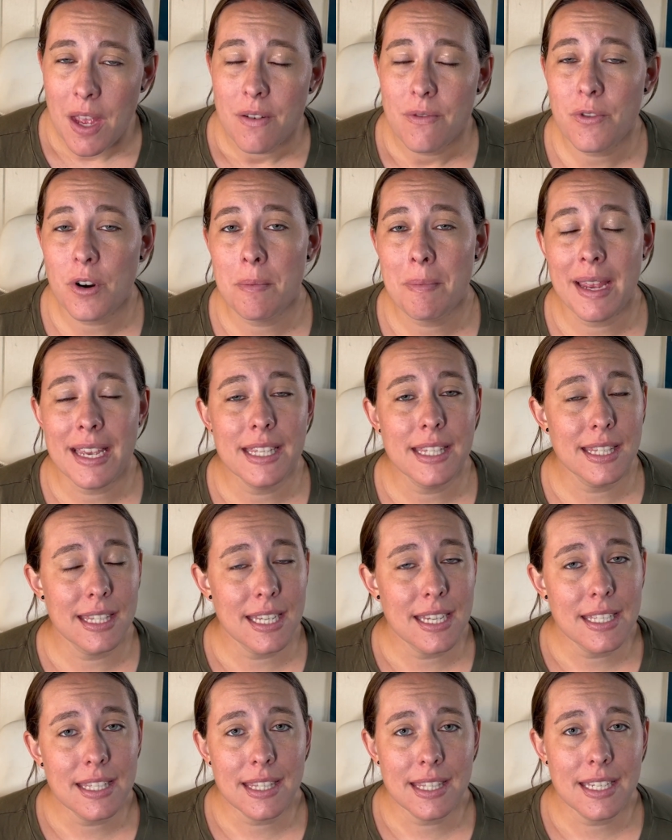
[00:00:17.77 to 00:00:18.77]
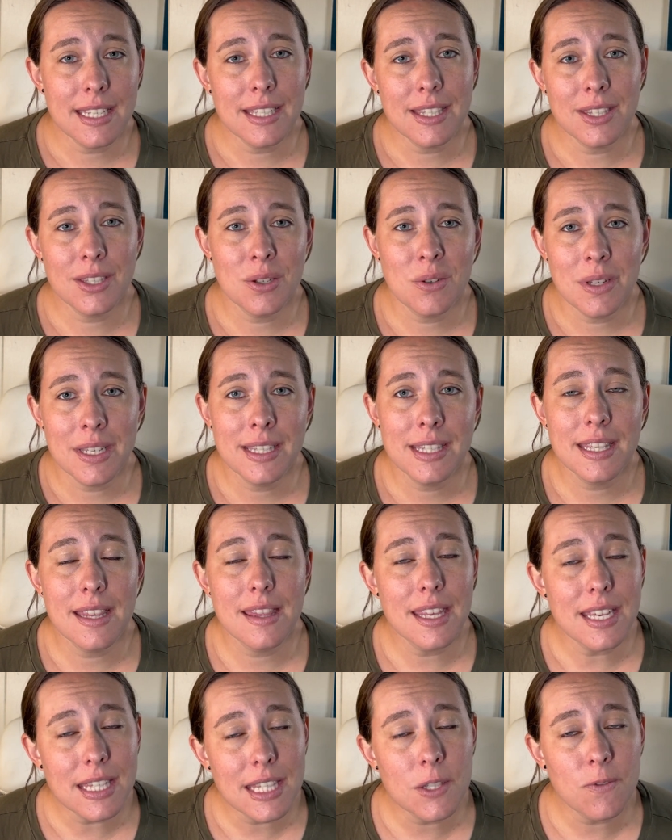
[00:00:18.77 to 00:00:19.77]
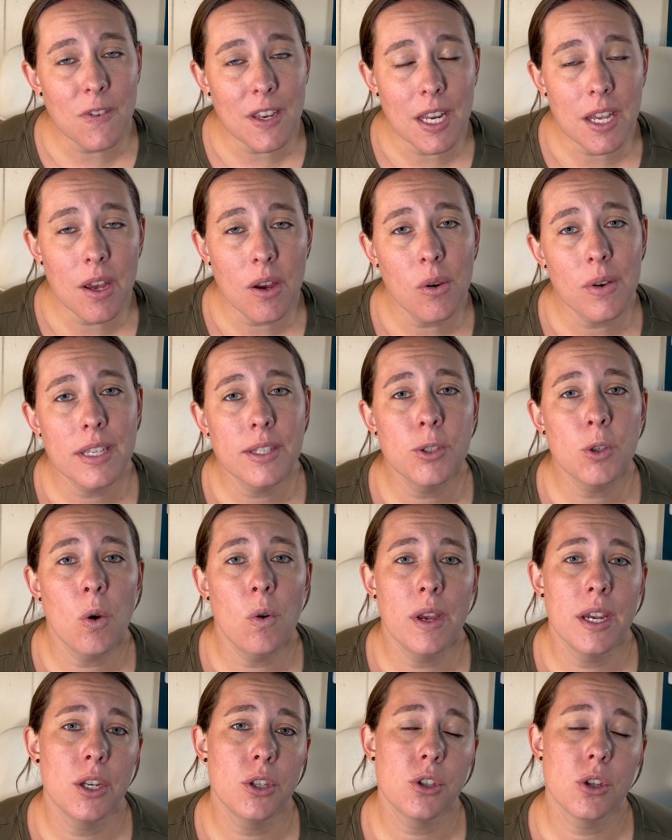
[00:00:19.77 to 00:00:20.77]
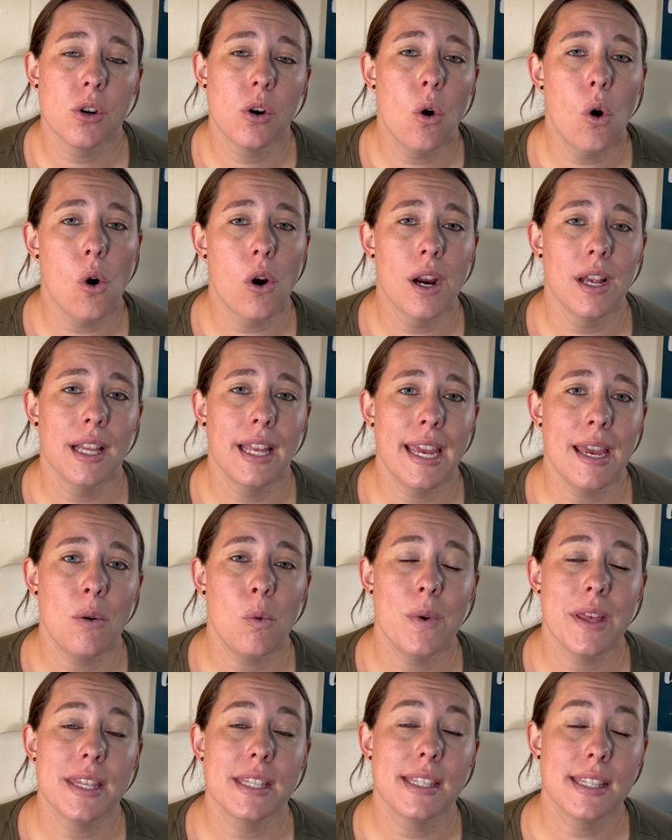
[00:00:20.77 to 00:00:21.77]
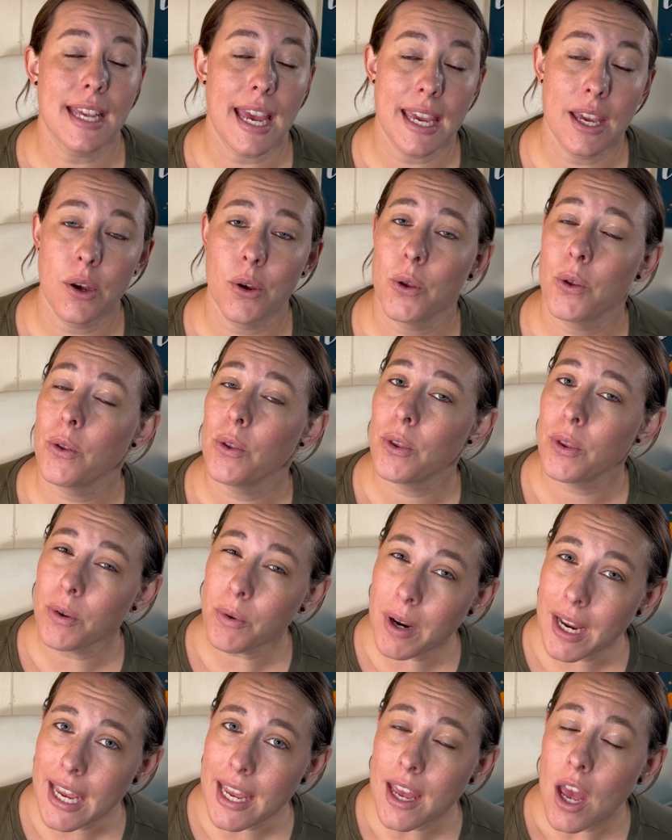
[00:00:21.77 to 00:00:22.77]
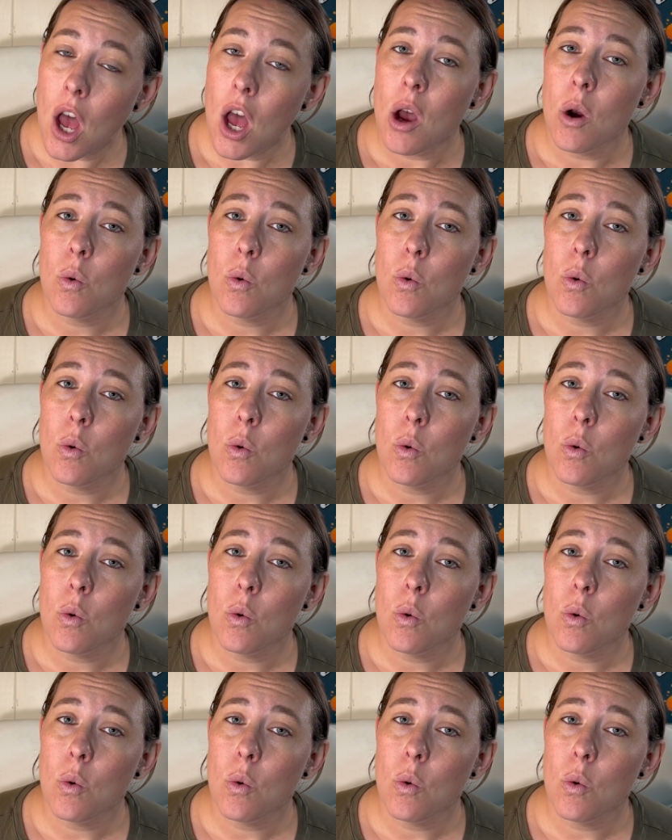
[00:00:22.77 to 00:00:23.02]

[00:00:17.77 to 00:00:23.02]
For my C C students, this video is going to correlate with cycle three,